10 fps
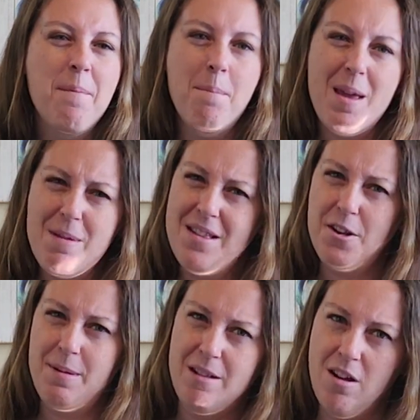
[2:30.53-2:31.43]
maybe a
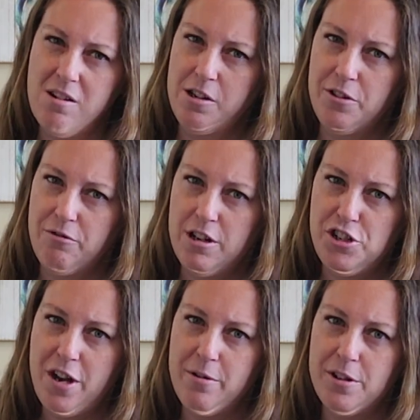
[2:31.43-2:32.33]
little bit longer in
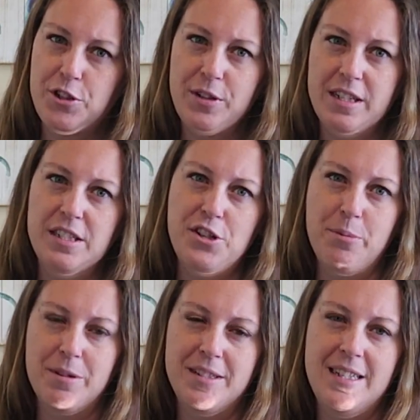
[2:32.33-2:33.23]
rush hour during a
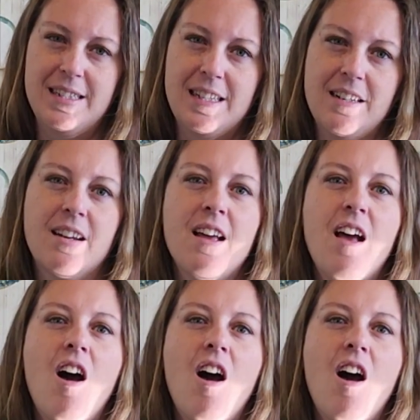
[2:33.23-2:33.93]
snowbird season.